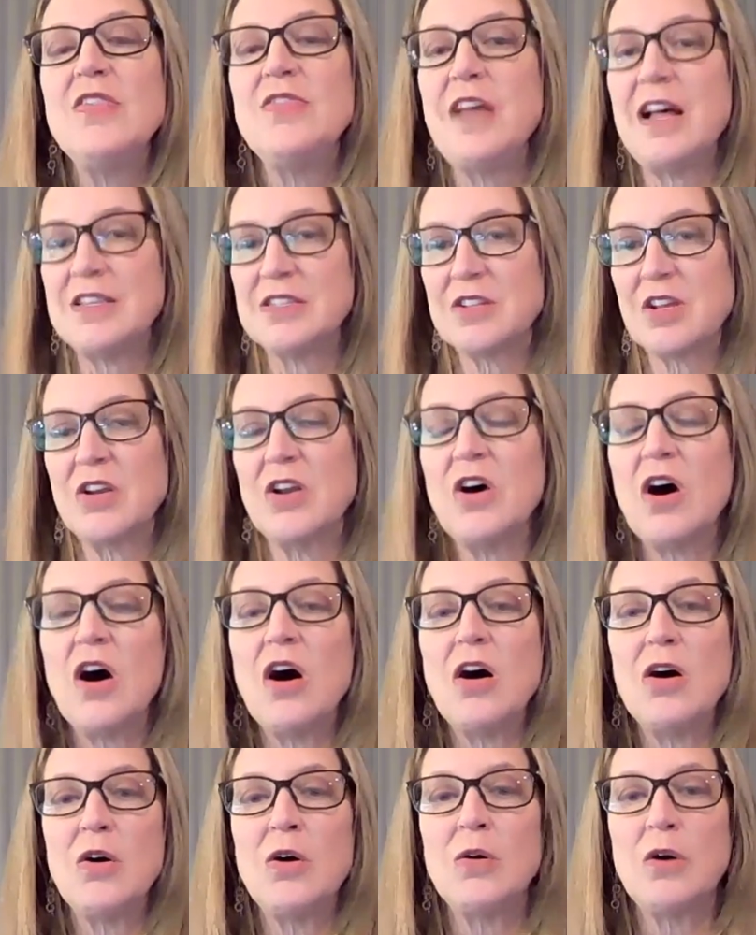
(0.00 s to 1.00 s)
that's going to
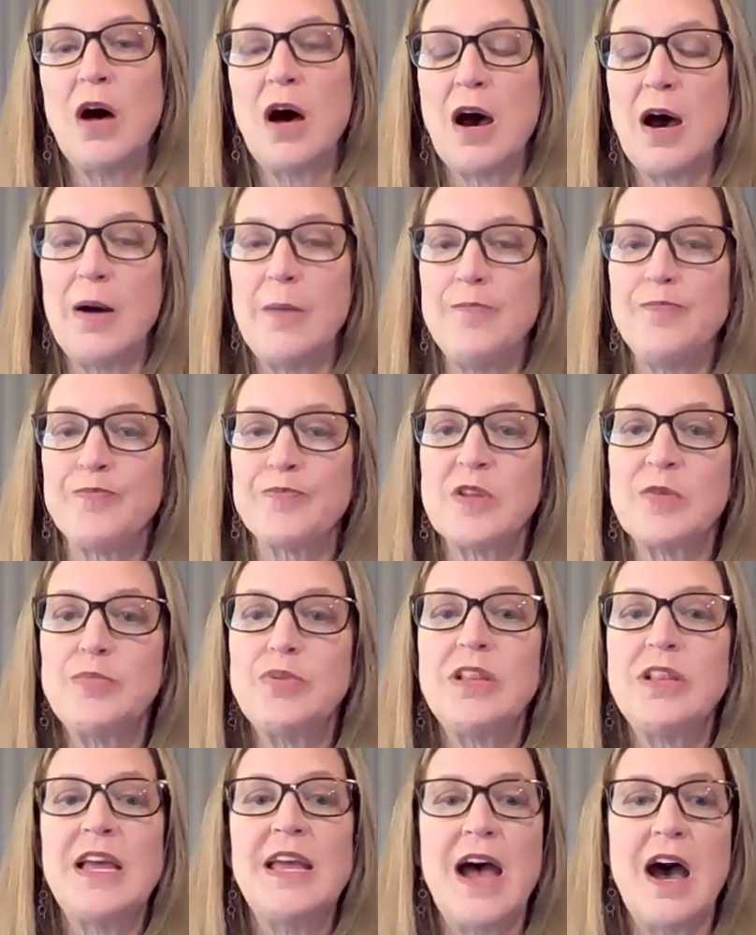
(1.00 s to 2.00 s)
all
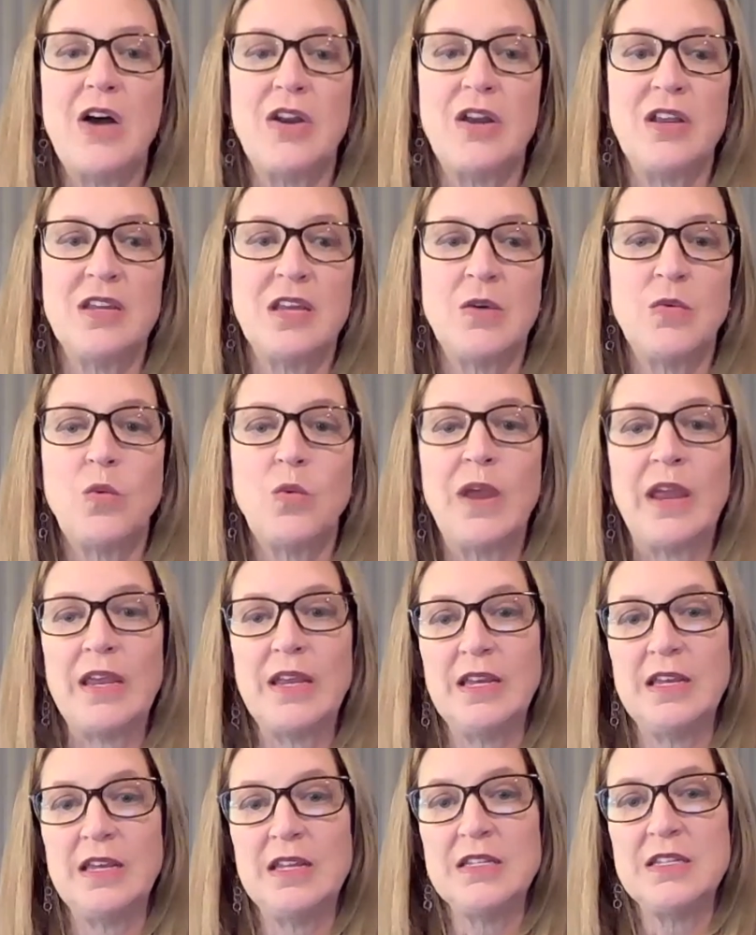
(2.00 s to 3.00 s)
play out and get weighed
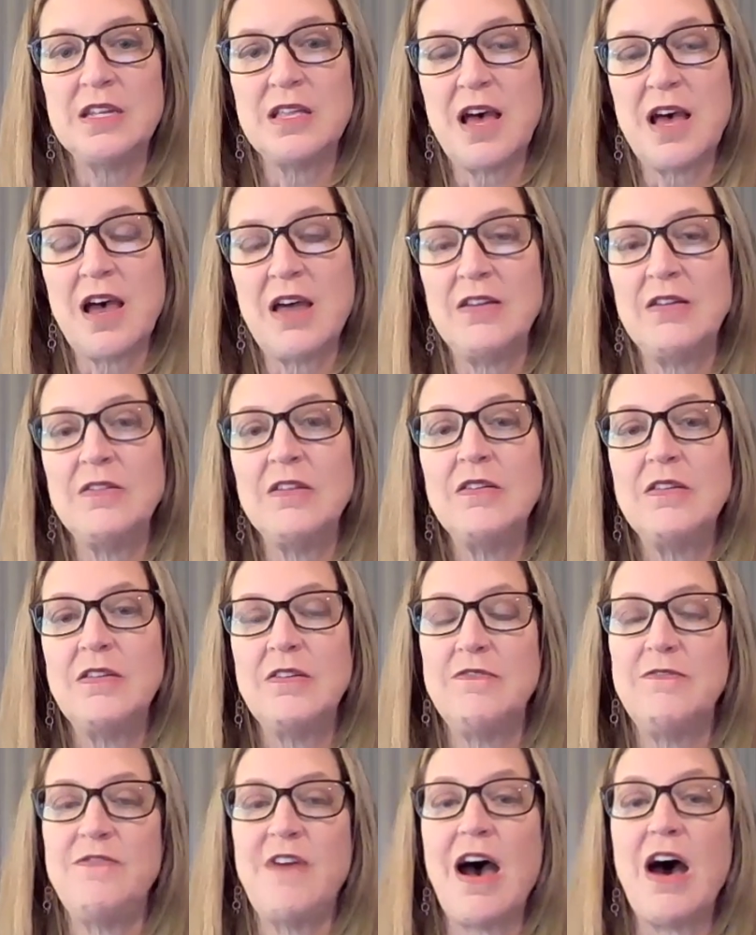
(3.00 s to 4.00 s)
into that
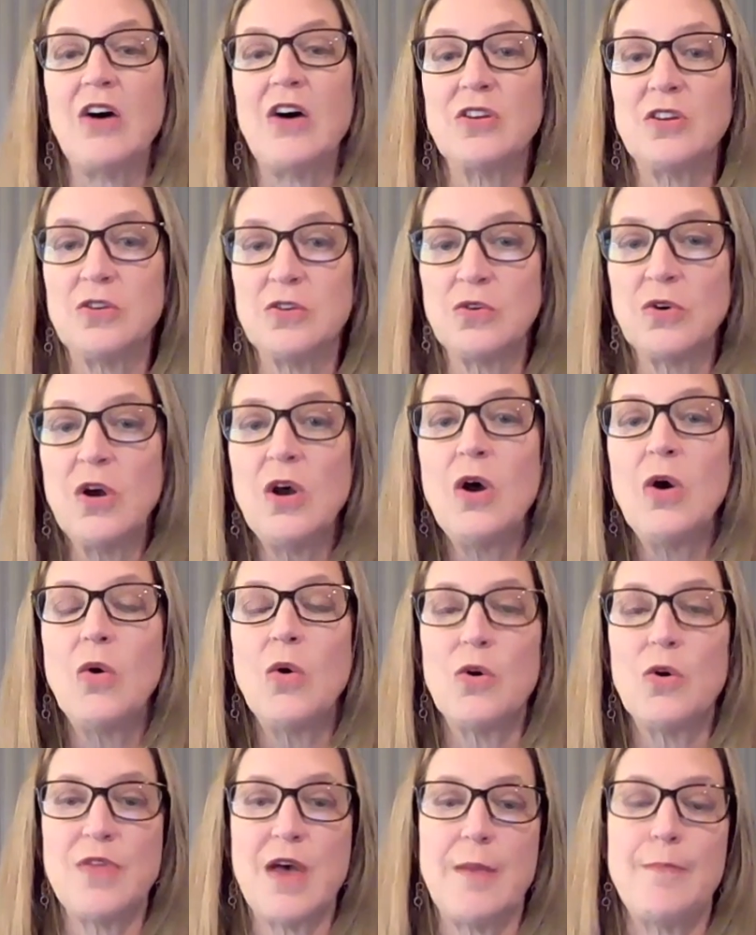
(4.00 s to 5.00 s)
value
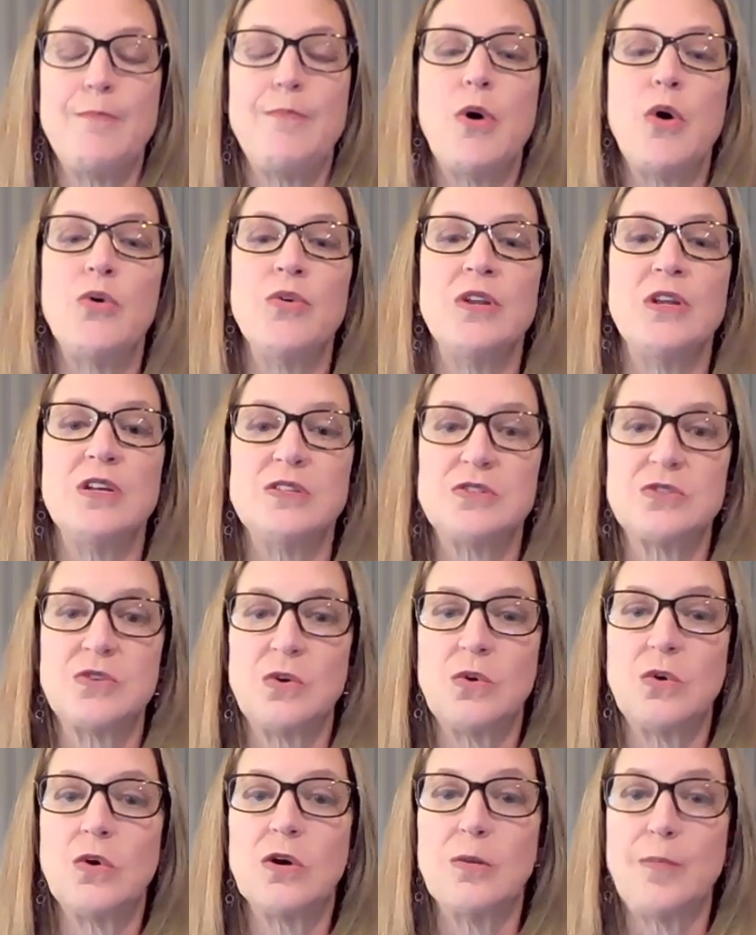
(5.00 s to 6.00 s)
or that bonus
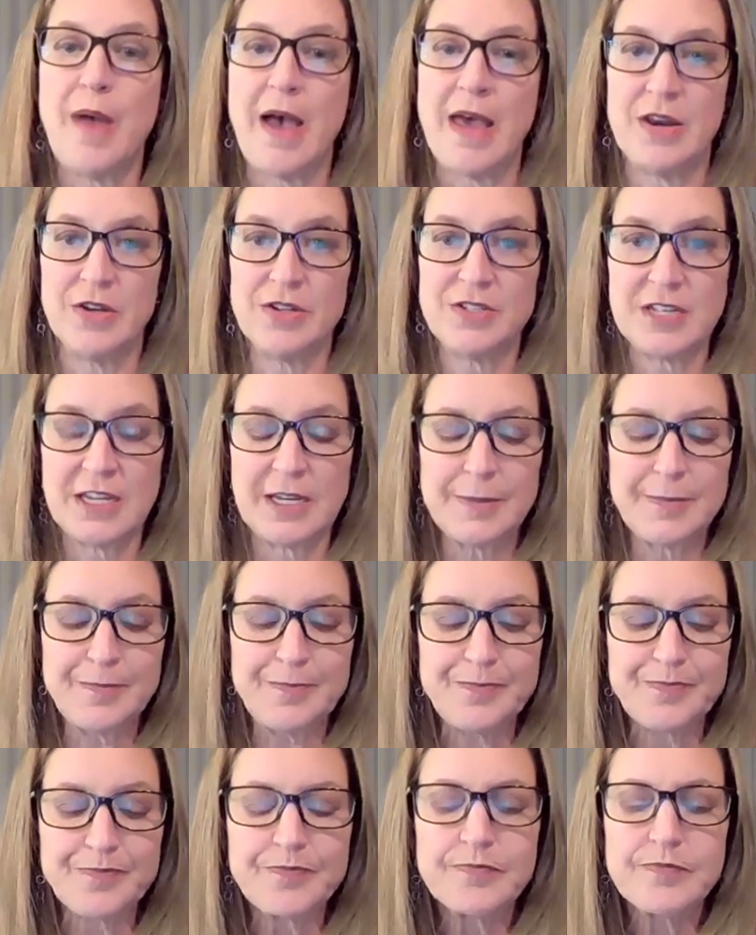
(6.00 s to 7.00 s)
or penalty.